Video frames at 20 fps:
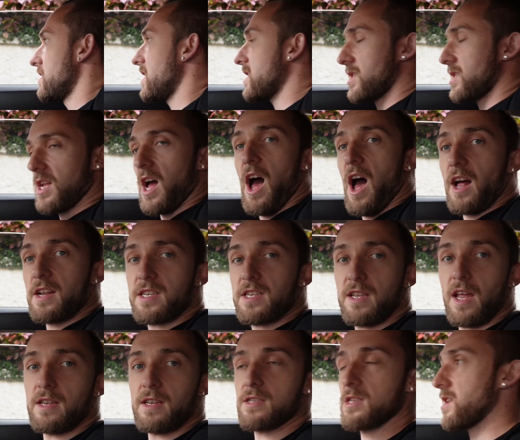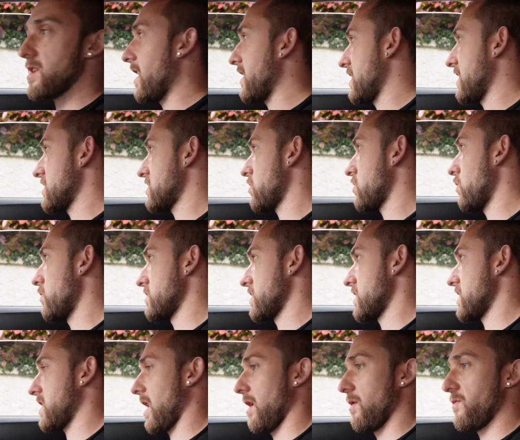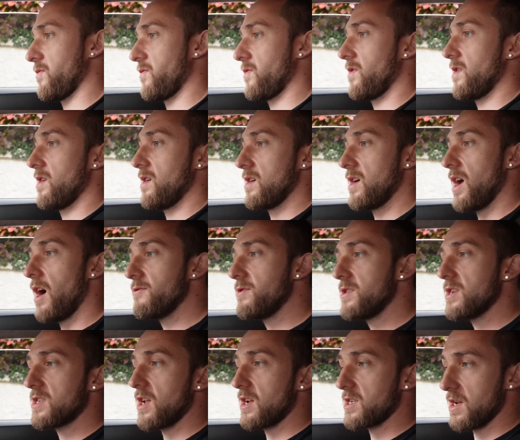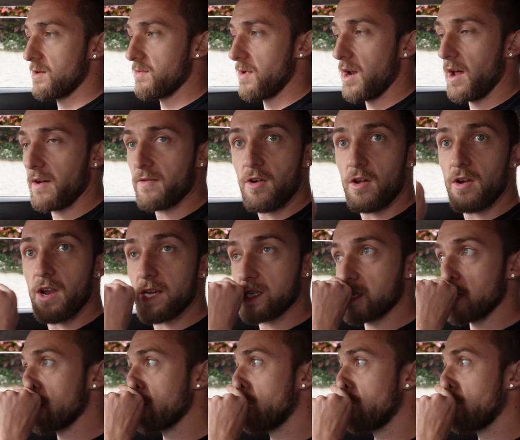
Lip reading: It starts and then it's like it stalls itself. It only does it when I've got less than a